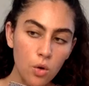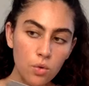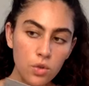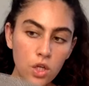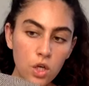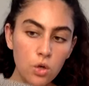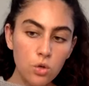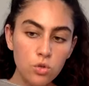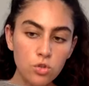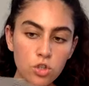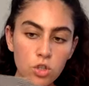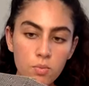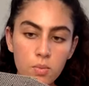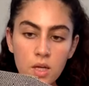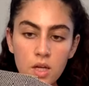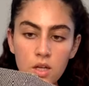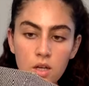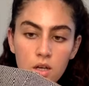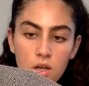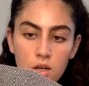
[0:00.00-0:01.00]
the
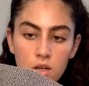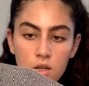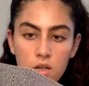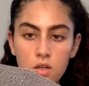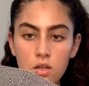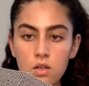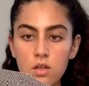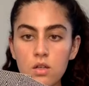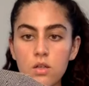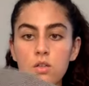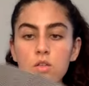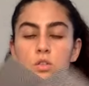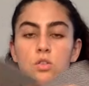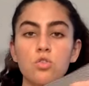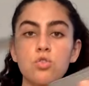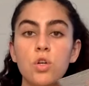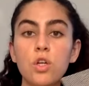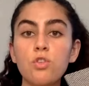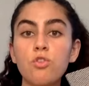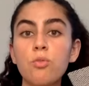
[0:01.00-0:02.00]
ultimate
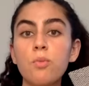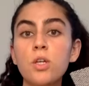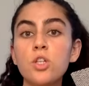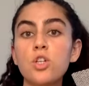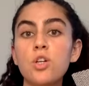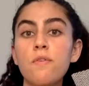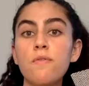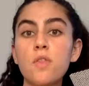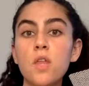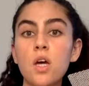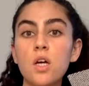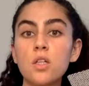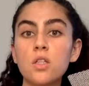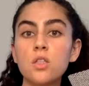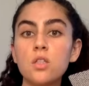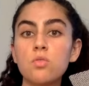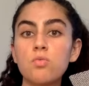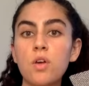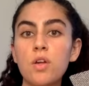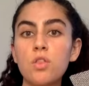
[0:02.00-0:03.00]
transformation of
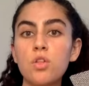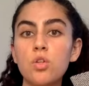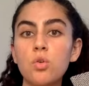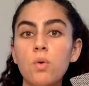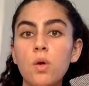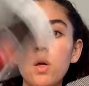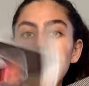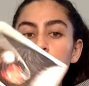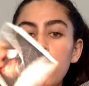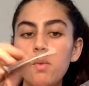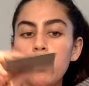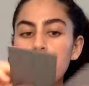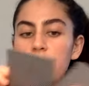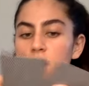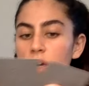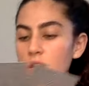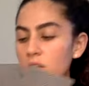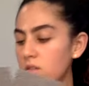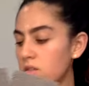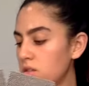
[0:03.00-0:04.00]
this, right, the doing away with
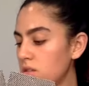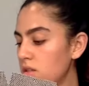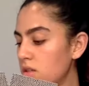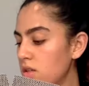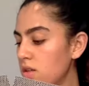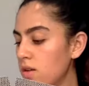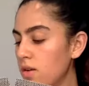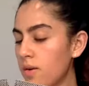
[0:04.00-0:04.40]
this